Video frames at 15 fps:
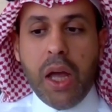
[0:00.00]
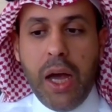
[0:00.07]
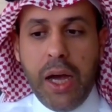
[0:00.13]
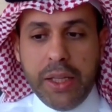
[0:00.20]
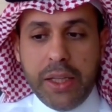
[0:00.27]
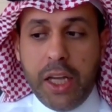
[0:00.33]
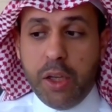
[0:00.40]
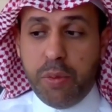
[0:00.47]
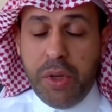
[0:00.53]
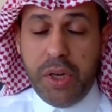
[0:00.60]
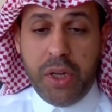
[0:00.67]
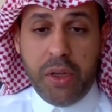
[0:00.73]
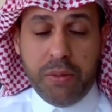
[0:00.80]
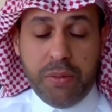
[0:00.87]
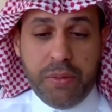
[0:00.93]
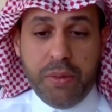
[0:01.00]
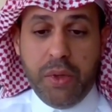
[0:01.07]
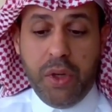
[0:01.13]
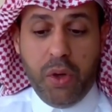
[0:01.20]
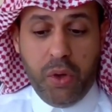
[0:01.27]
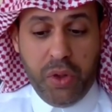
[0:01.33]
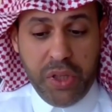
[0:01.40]
and I believe
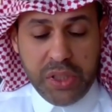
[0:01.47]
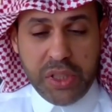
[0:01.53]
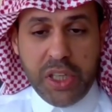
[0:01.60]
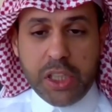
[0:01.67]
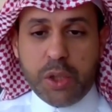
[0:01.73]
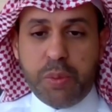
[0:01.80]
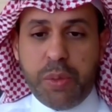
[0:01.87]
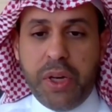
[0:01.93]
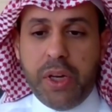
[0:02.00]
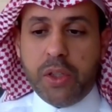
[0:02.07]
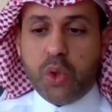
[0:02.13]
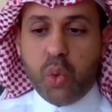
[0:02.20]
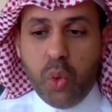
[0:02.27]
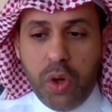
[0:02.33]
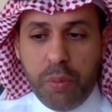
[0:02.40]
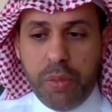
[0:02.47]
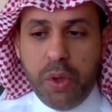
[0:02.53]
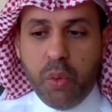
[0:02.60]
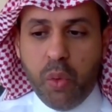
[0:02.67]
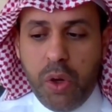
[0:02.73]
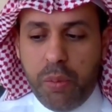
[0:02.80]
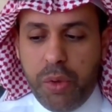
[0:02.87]
this experience will
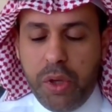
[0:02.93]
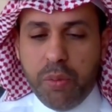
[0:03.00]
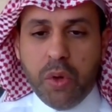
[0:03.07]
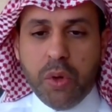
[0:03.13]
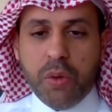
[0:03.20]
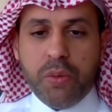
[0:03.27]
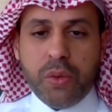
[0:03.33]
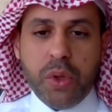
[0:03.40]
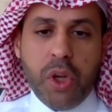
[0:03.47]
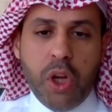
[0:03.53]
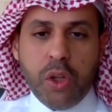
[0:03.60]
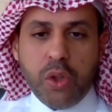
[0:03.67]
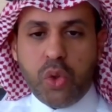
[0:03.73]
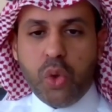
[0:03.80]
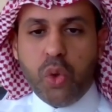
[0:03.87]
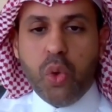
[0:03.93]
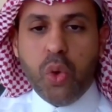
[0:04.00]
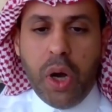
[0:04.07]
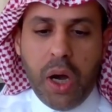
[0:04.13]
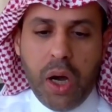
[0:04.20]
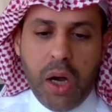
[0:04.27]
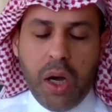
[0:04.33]
be moved to
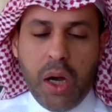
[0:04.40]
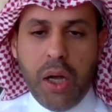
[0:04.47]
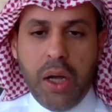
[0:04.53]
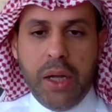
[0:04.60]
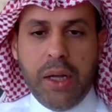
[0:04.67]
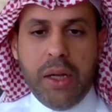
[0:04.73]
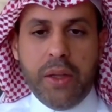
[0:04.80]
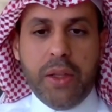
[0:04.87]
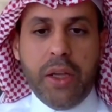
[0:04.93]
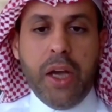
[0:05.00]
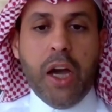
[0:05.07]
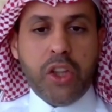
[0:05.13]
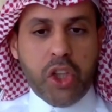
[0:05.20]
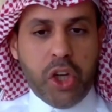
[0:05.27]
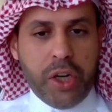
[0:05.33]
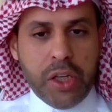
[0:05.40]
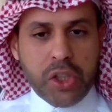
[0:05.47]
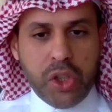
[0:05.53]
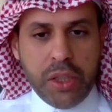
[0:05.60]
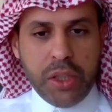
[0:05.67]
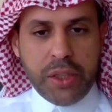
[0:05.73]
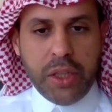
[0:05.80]
the
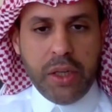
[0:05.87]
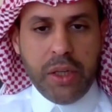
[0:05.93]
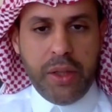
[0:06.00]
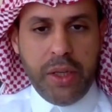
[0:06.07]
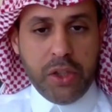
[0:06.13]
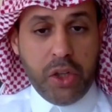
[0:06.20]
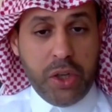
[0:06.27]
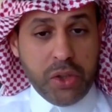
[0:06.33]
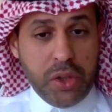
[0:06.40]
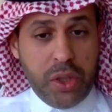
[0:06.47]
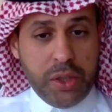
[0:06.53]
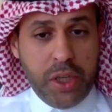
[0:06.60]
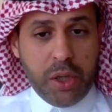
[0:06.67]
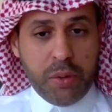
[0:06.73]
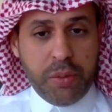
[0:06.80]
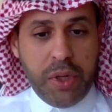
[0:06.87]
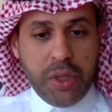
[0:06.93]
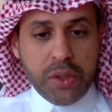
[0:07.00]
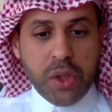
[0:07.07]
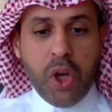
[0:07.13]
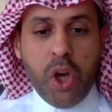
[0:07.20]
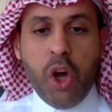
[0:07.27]
international terminals,
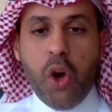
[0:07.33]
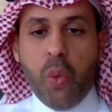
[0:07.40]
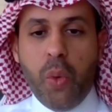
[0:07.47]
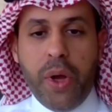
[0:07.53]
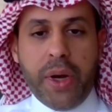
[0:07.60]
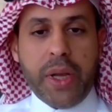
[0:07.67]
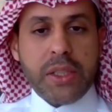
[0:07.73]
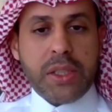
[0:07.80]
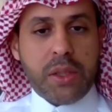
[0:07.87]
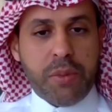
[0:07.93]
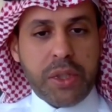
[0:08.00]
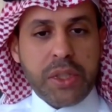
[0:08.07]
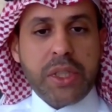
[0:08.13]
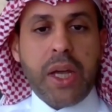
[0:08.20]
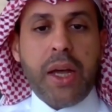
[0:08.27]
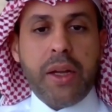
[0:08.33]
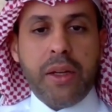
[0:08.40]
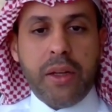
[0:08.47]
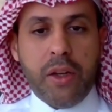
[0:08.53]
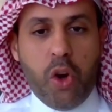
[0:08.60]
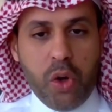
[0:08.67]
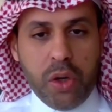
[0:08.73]
where customers
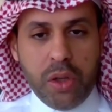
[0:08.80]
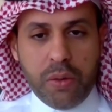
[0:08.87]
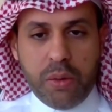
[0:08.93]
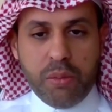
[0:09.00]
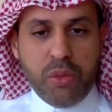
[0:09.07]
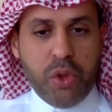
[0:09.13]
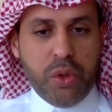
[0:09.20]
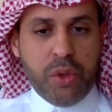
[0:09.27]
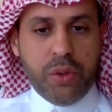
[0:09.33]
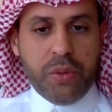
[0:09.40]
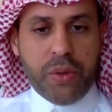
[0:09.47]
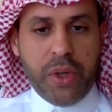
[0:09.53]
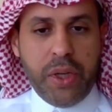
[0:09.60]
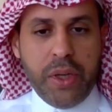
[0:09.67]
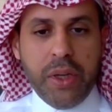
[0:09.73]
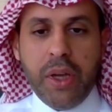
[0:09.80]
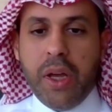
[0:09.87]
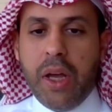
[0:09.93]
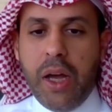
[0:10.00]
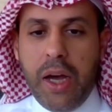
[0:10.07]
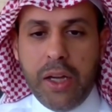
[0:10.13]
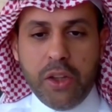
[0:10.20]
can order from duty free
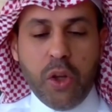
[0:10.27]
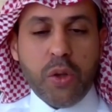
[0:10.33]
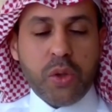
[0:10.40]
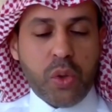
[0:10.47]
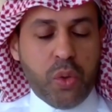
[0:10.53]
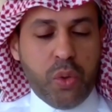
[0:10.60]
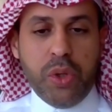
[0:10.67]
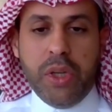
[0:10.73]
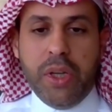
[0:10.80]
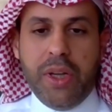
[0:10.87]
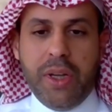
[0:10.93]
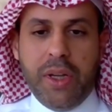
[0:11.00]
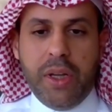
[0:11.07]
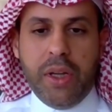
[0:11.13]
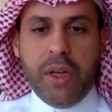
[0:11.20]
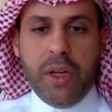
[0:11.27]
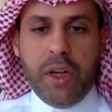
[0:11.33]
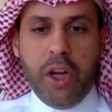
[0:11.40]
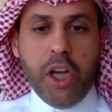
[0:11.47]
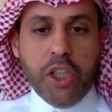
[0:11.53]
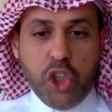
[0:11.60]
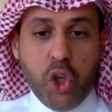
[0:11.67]
and also
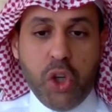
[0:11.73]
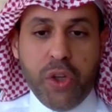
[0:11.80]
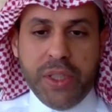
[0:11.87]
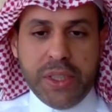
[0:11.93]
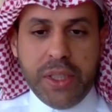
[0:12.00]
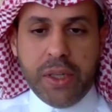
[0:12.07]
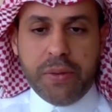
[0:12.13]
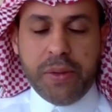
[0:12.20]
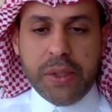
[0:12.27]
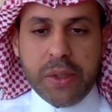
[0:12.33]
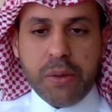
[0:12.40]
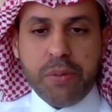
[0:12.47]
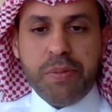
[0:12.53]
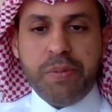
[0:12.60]
enjoy the service.